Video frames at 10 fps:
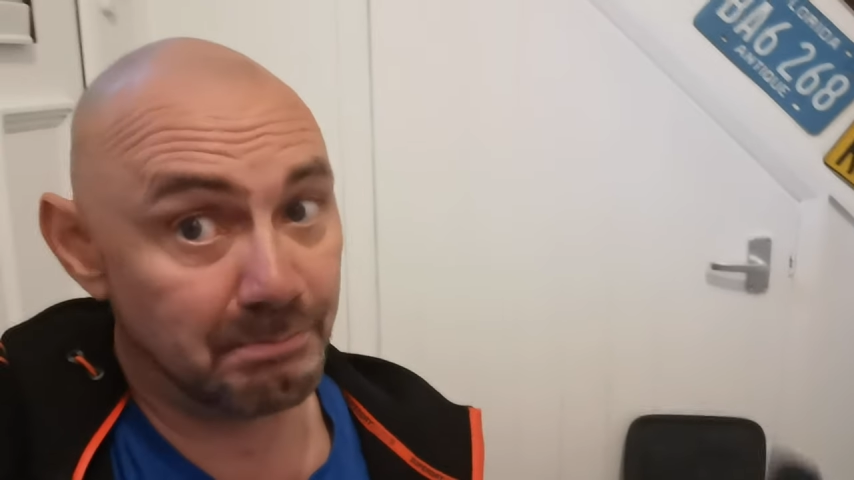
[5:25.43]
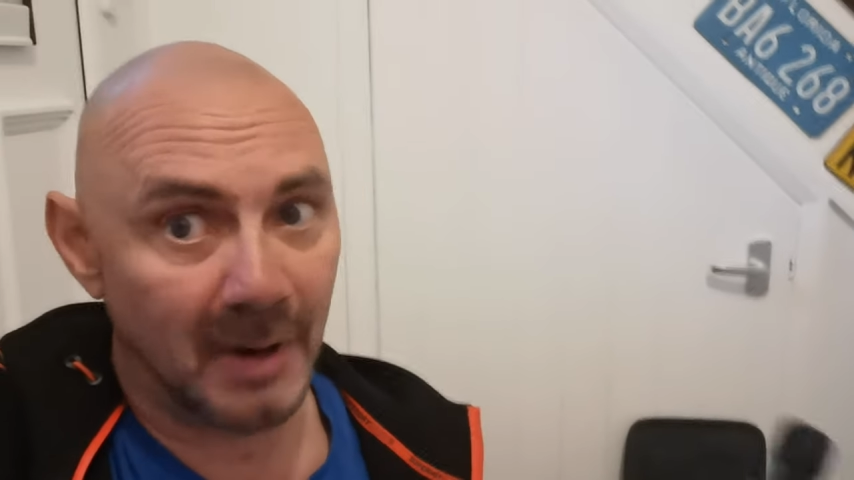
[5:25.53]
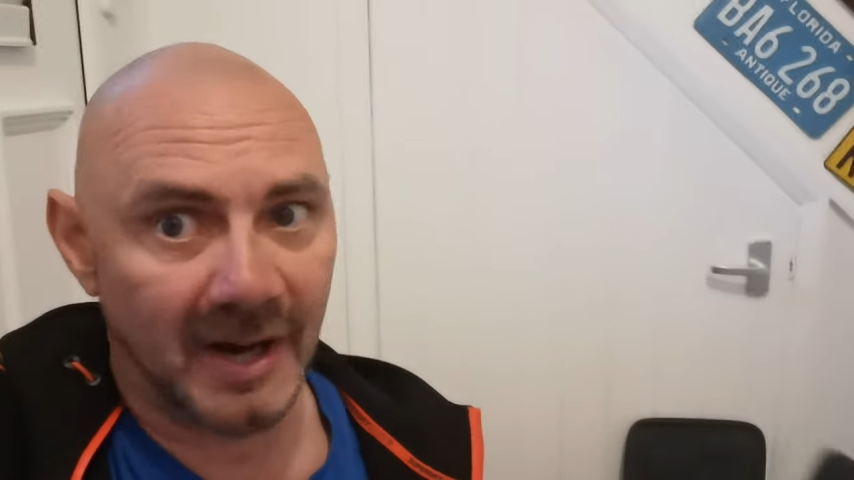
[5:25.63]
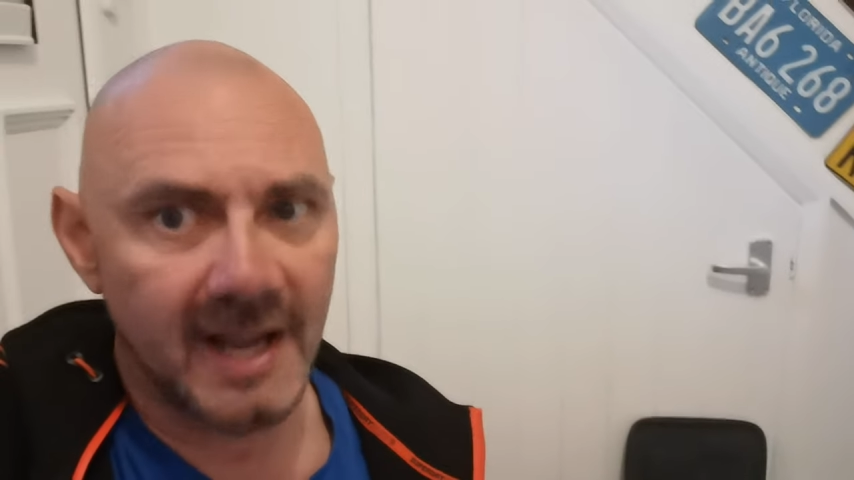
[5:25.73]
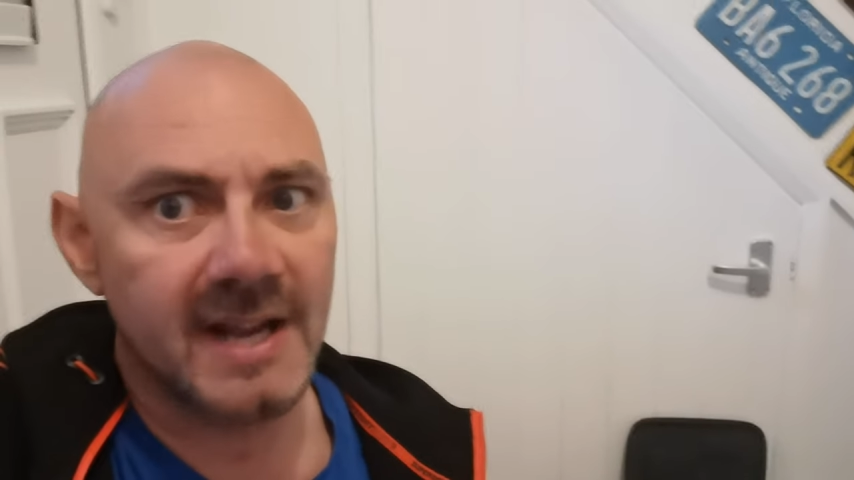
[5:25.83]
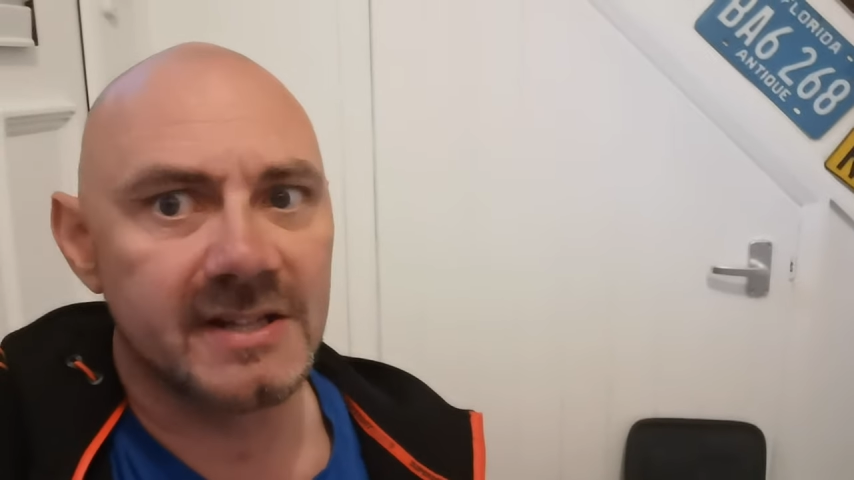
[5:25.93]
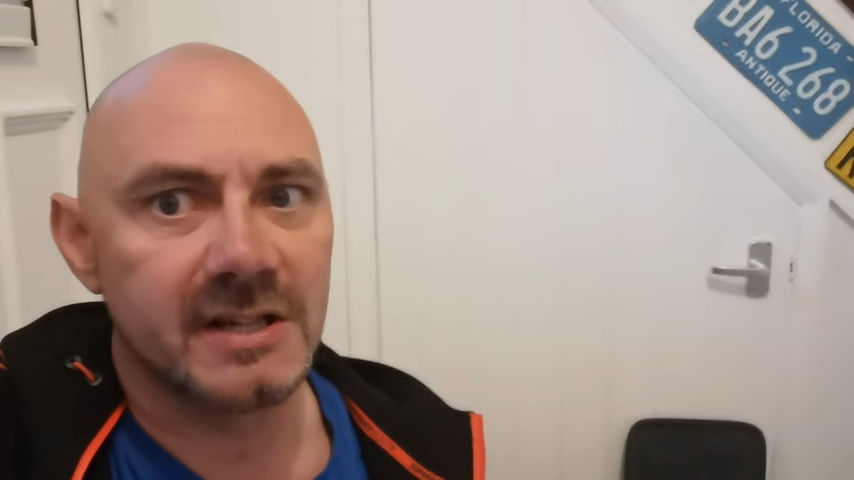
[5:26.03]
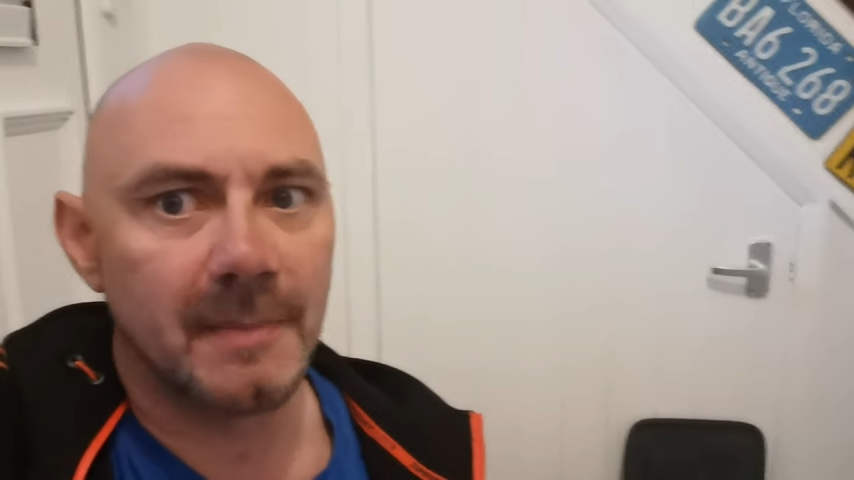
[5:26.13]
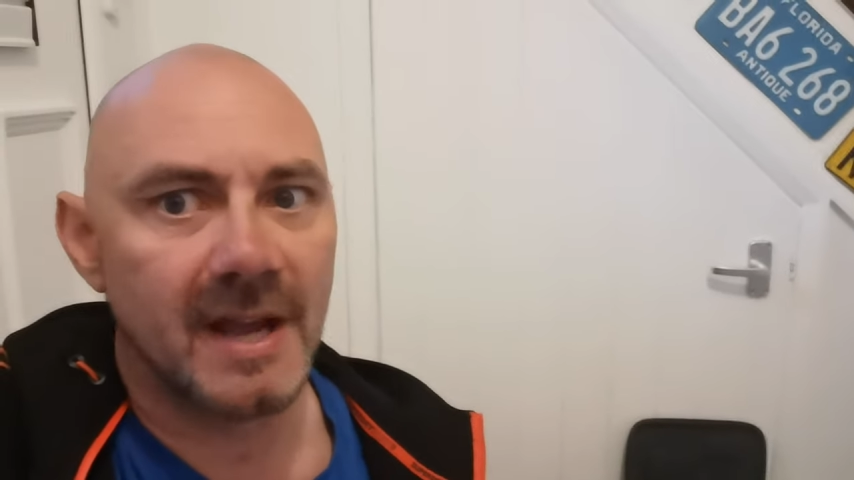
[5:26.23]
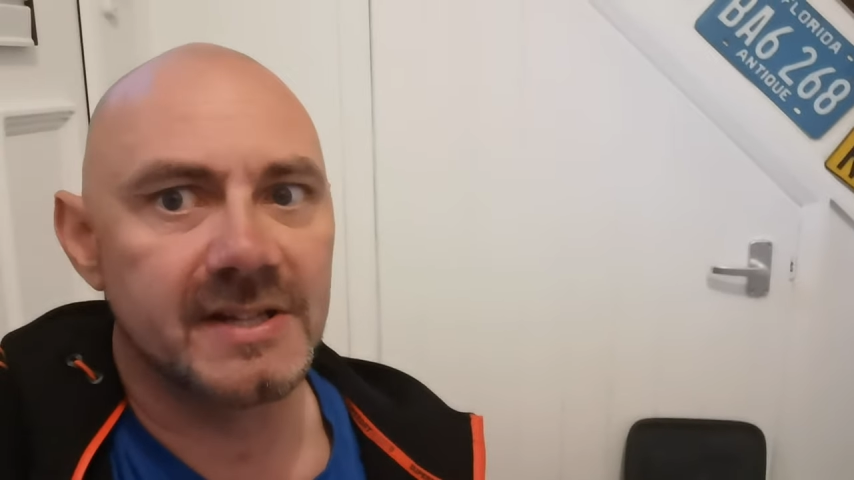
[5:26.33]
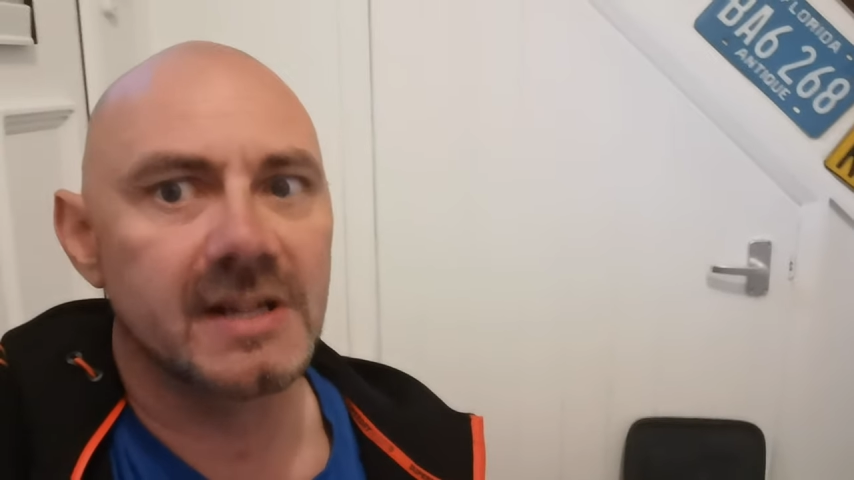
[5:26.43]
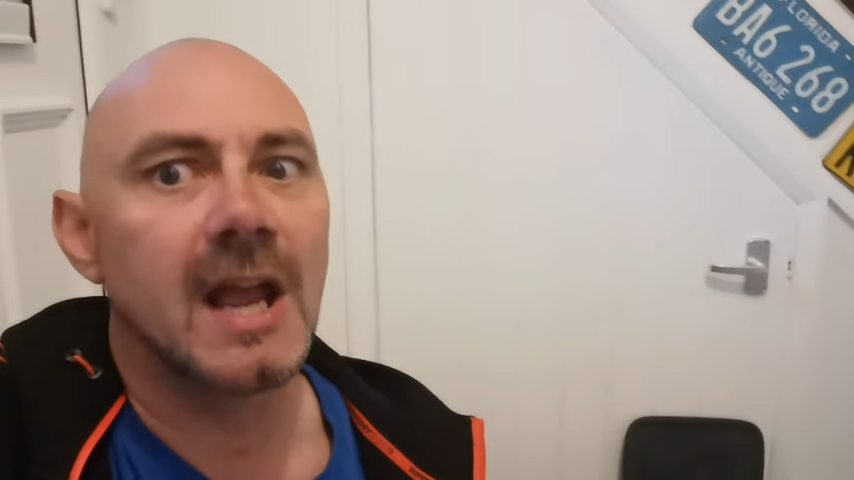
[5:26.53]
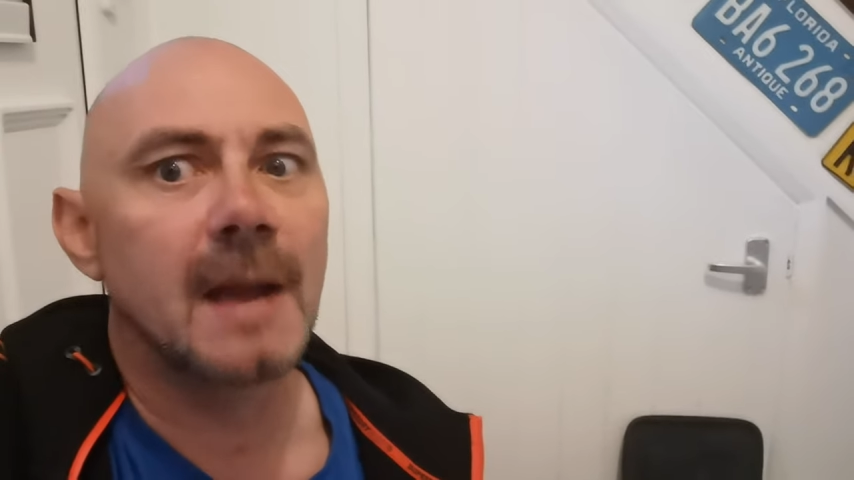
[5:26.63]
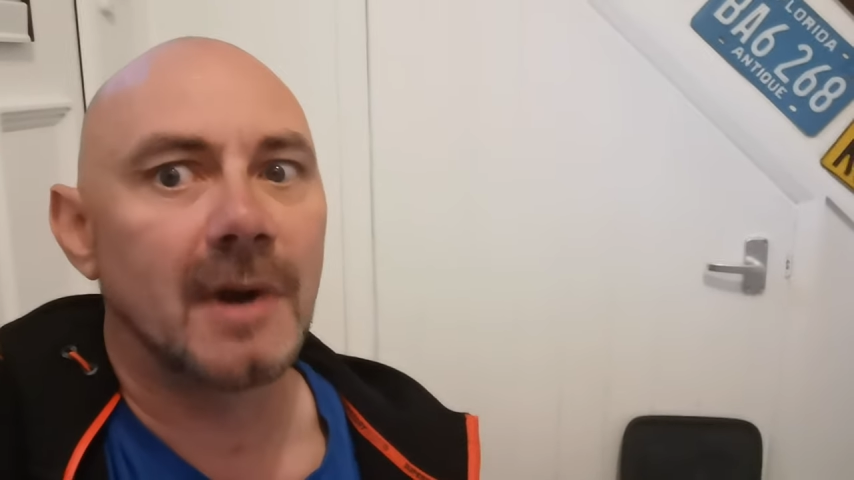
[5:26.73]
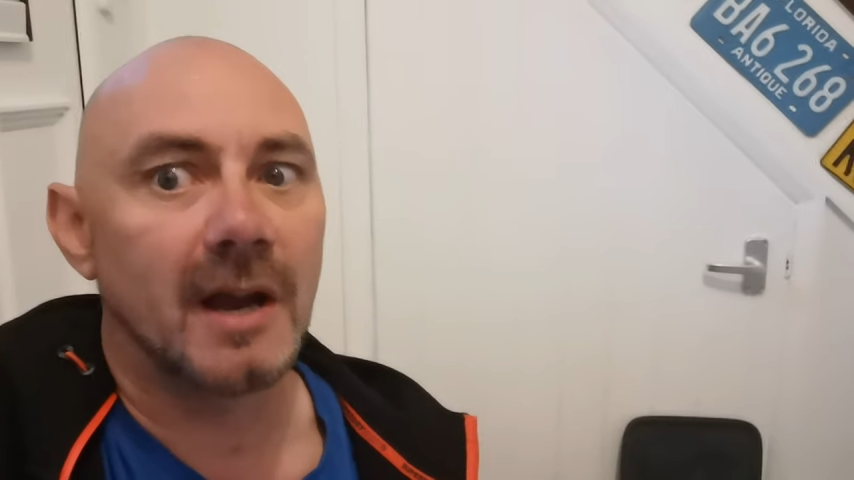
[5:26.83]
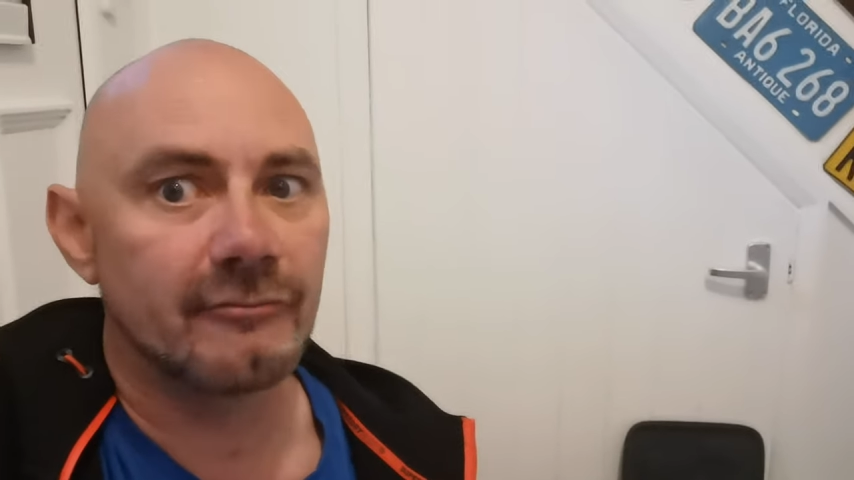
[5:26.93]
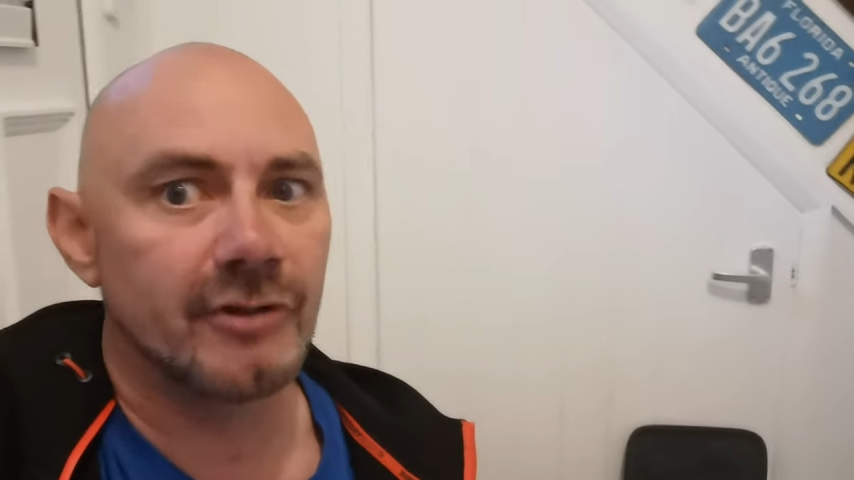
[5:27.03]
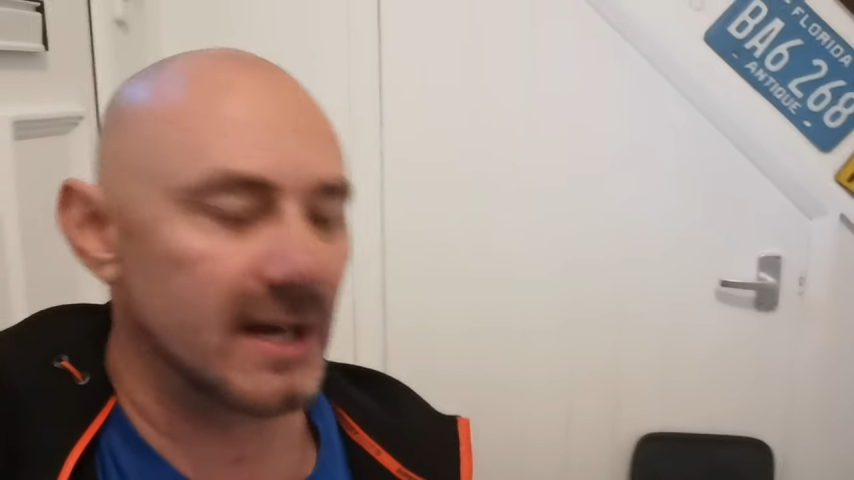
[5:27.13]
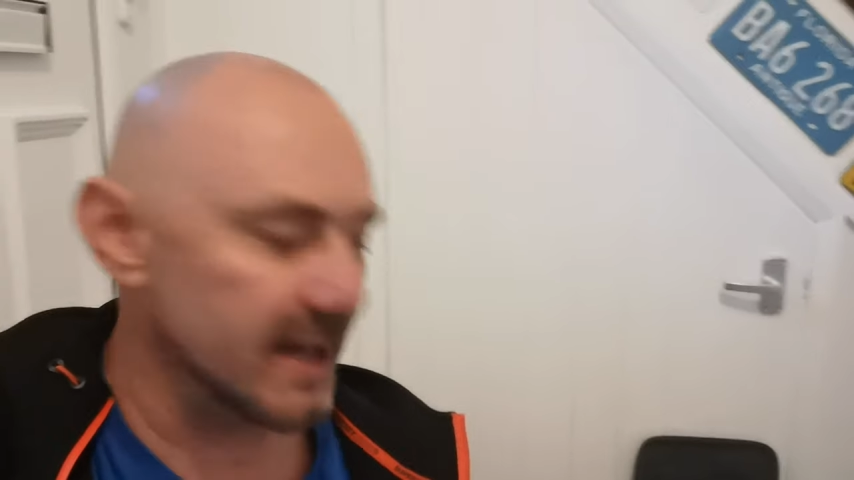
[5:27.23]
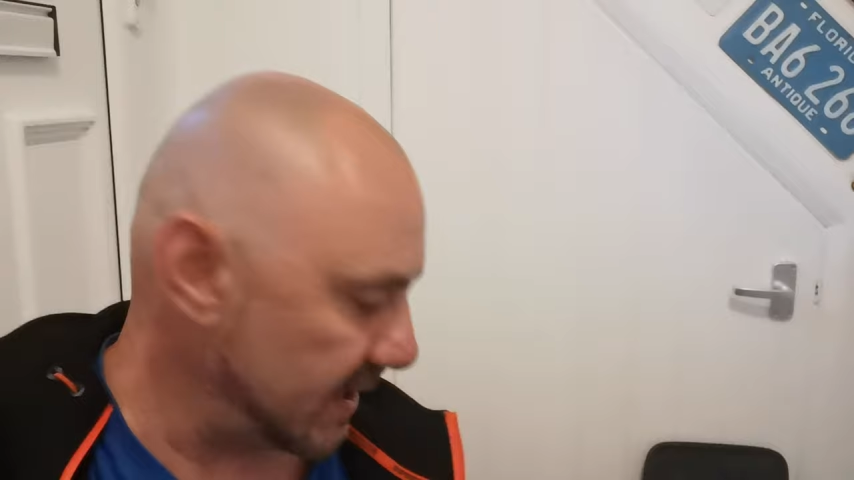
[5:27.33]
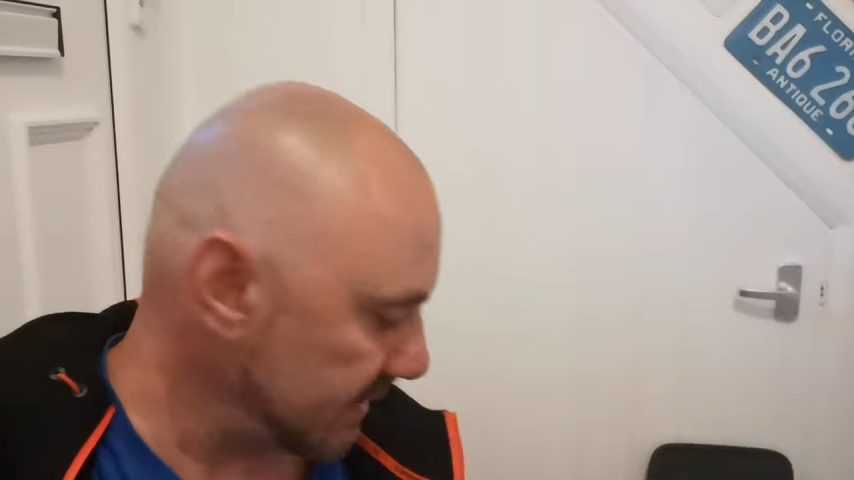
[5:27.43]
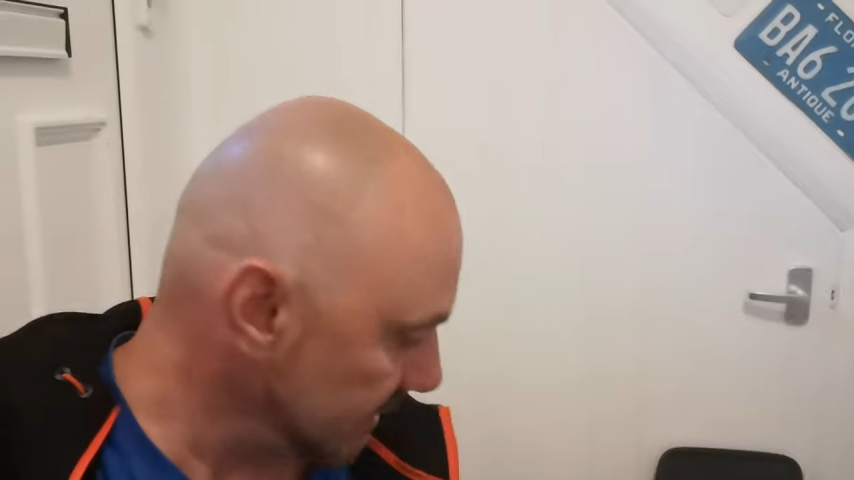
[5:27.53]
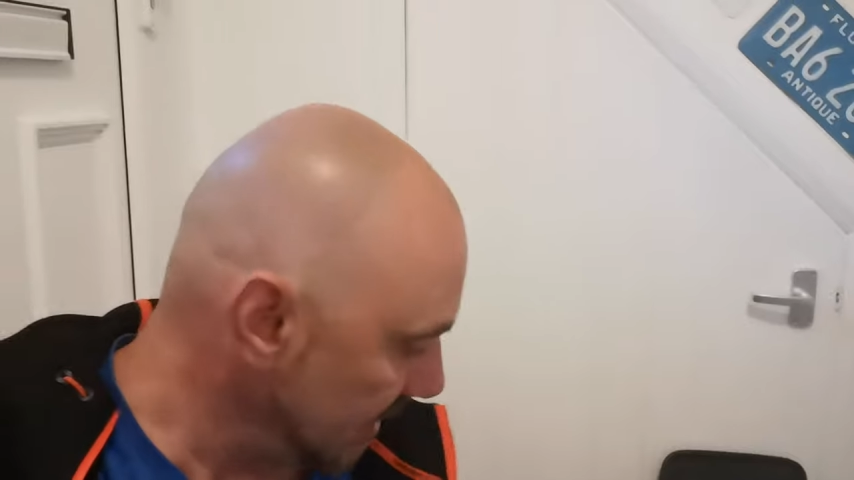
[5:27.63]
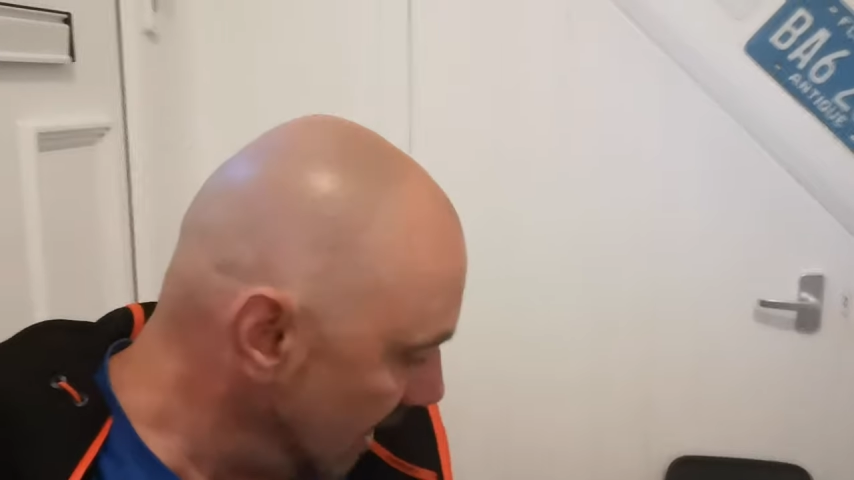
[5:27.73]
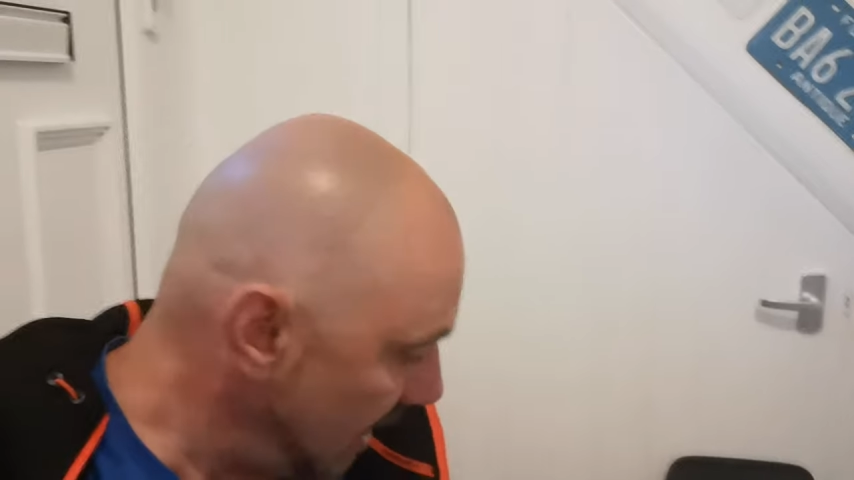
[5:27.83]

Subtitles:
But it is an amazing camera, it really is.